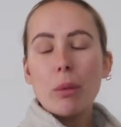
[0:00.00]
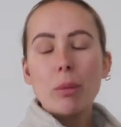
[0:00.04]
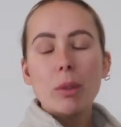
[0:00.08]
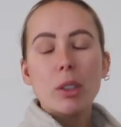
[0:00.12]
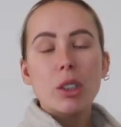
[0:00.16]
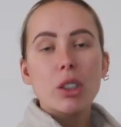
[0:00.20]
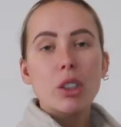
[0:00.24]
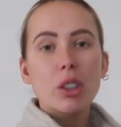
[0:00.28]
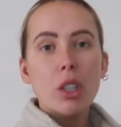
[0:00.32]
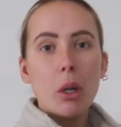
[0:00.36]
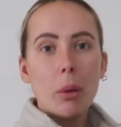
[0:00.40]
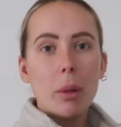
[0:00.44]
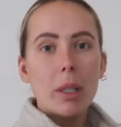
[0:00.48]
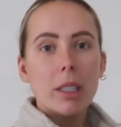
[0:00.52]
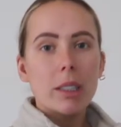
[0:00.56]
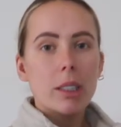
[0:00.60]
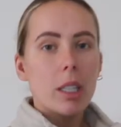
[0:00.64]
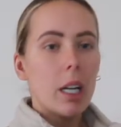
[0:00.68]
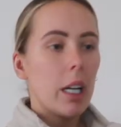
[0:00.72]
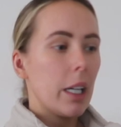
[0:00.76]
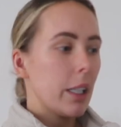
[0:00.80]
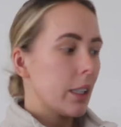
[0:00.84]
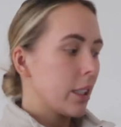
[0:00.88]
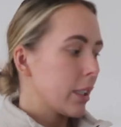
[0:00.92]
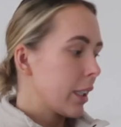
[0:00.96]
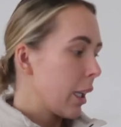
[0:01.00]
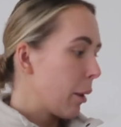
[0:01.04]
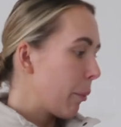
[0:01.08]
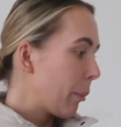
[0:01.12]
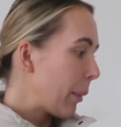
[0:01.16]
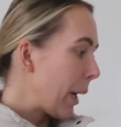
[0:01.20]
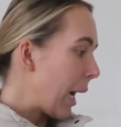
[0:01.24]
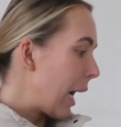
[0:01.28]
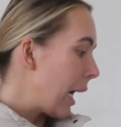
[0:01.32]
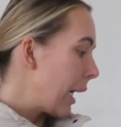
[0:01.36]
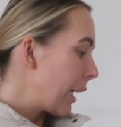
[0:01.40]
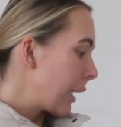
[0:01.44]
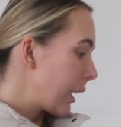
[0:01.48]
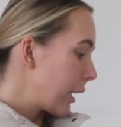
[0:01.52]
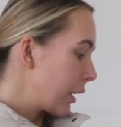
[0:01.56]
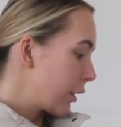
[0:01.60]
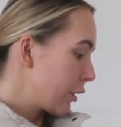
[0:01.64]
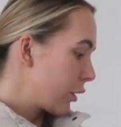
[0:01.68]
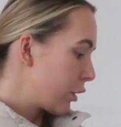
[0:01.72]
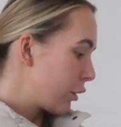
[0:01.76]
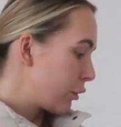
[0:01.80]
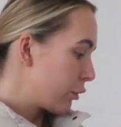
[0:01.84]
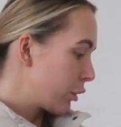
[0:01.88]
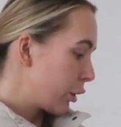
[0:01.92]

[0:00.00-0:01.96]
I'm just so excited to get back into